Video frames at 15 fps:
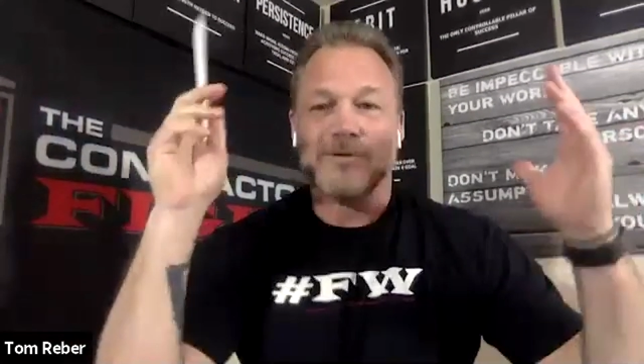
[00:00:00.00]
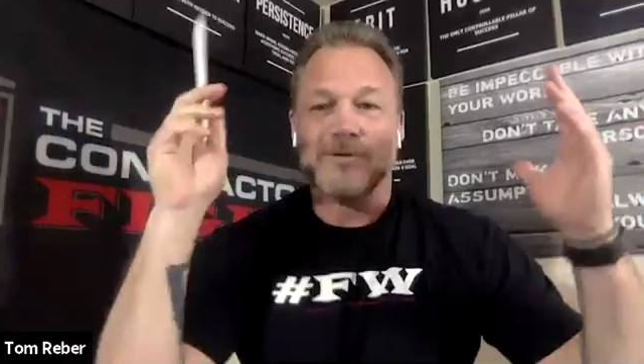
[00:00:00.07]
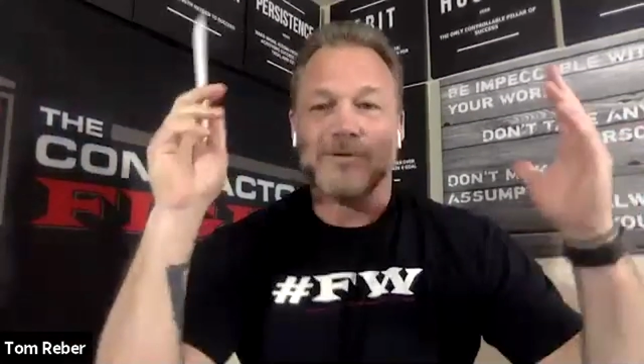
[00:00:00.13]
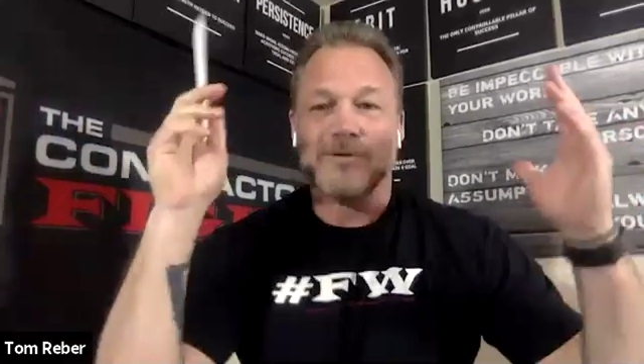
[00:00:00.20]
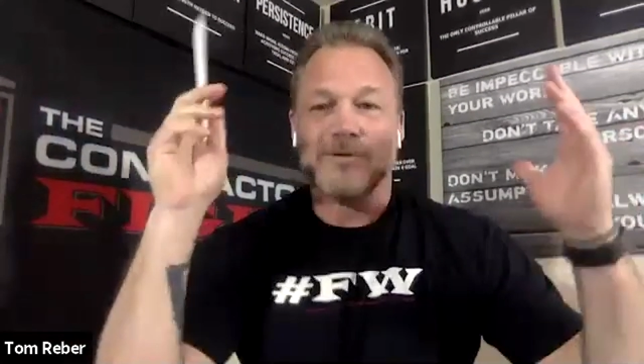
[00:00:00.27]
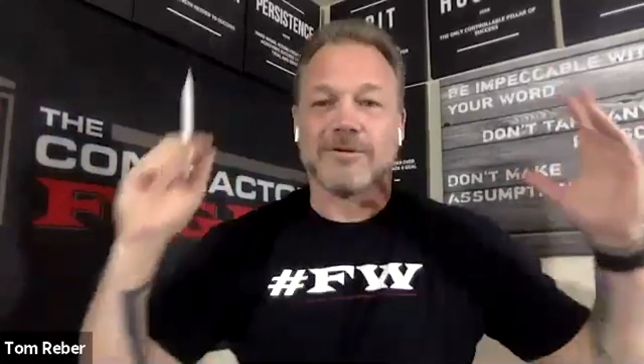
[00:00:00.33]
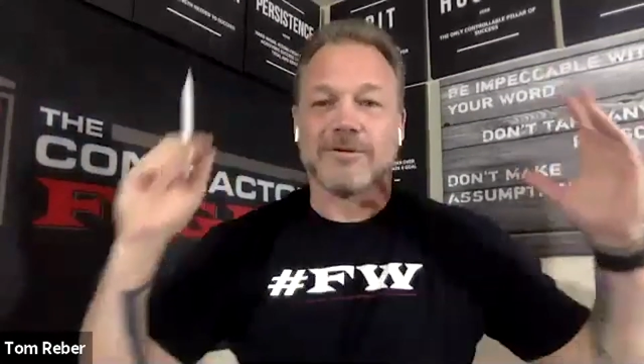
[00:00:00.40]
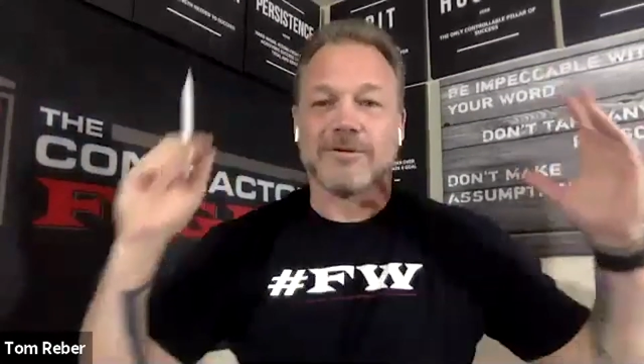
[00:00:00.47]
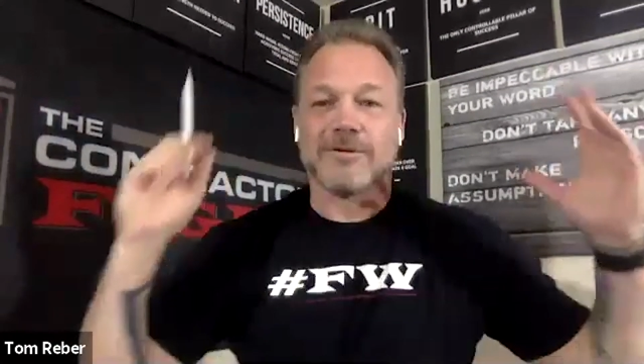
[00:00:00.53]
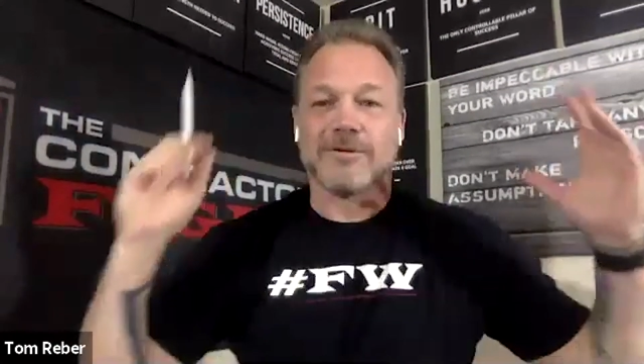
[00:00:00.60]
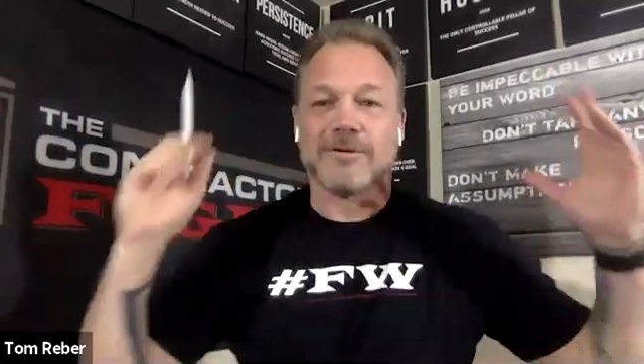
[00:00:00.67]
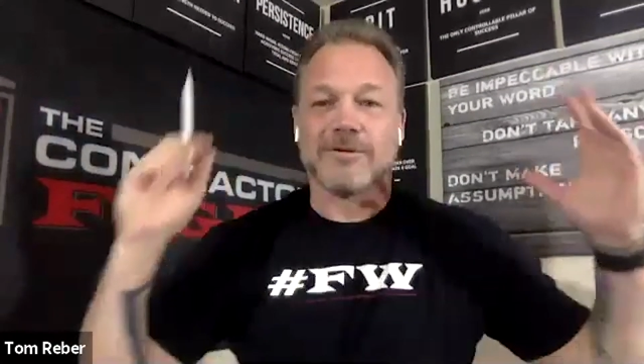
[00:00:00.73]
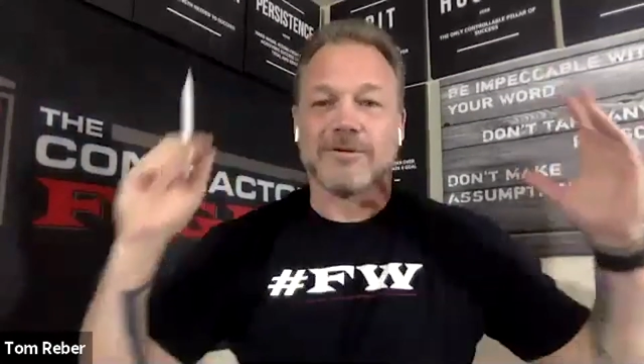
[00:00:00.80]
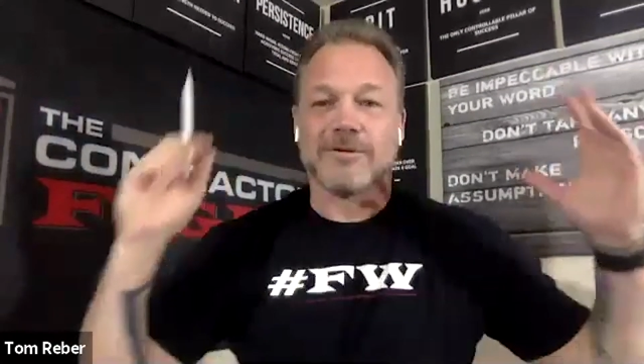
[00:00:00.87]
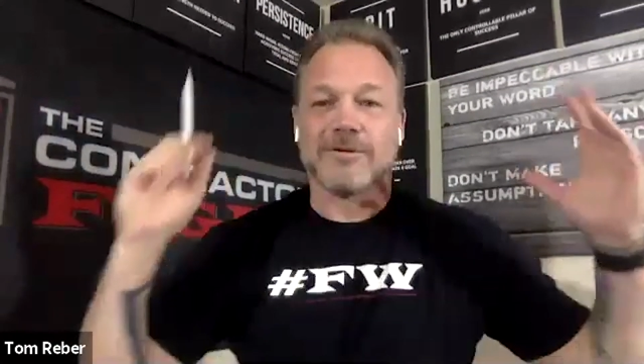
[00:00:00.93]
thing you live
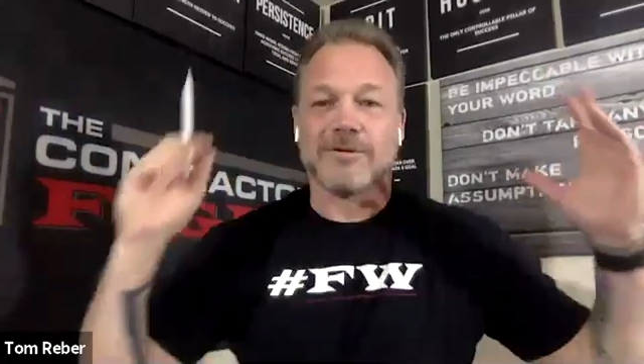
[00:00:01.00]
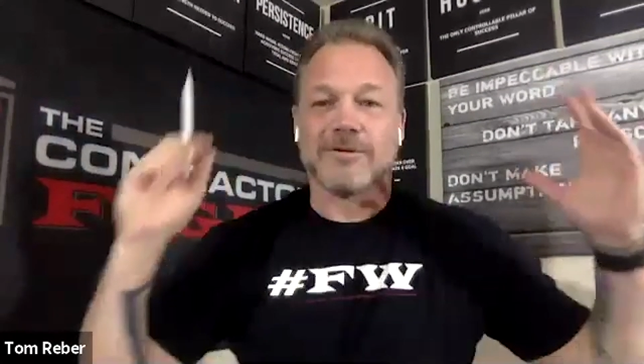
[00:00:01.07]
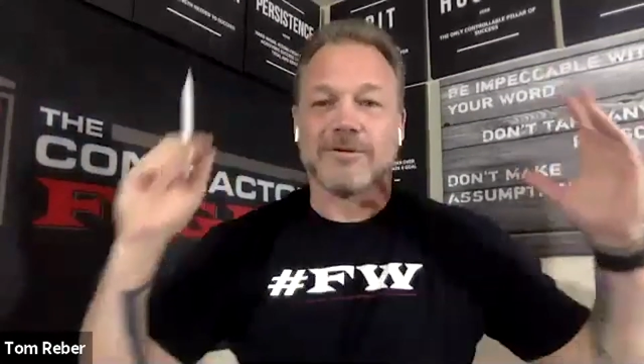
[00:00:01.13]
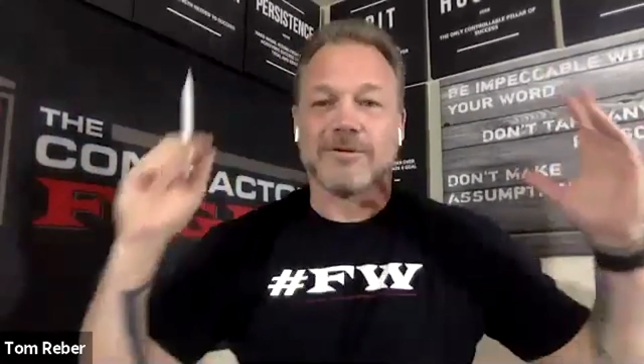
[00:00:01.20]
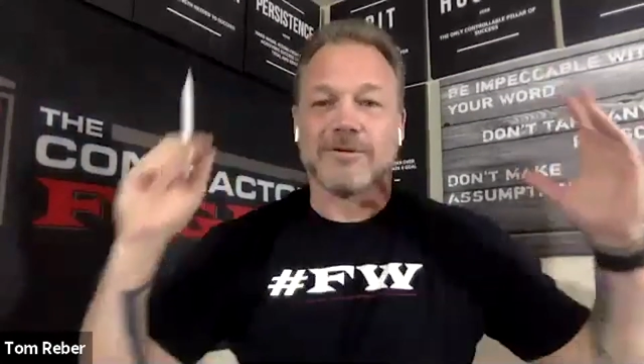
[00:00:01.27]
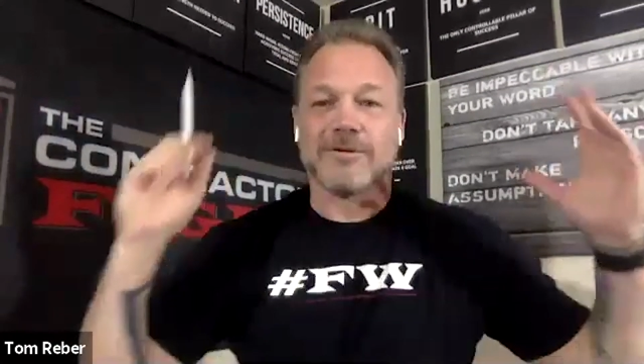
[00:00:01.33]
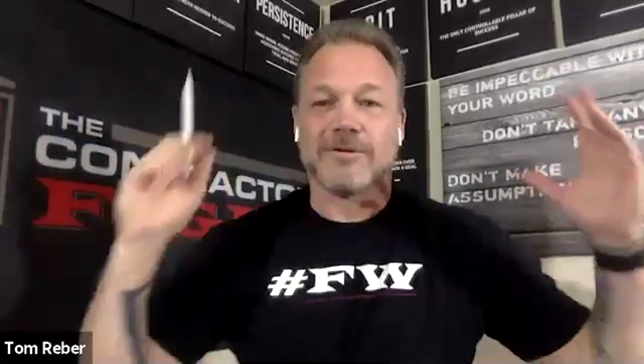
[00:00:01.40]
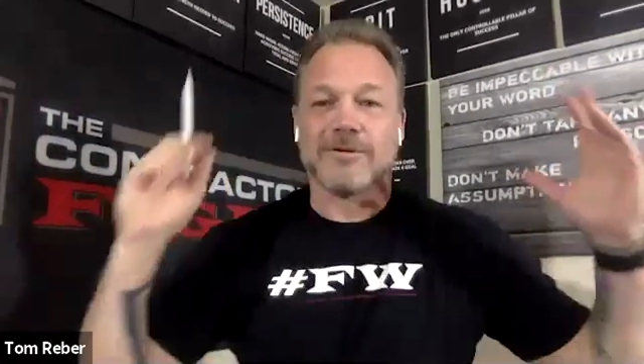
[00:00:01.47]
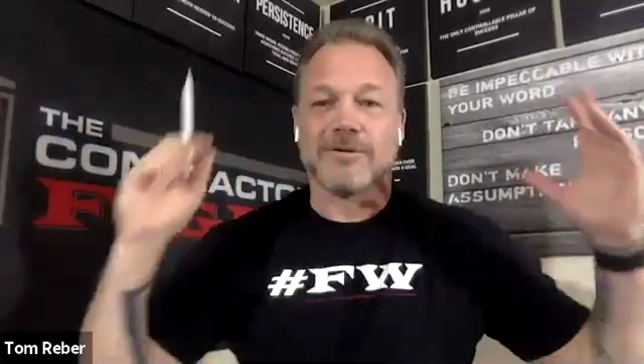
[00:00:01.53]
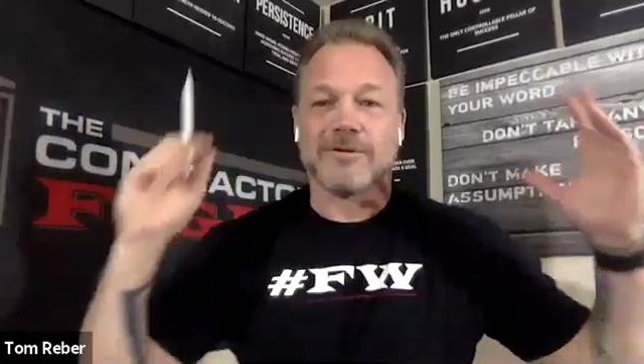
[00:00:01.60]
and die by, man, in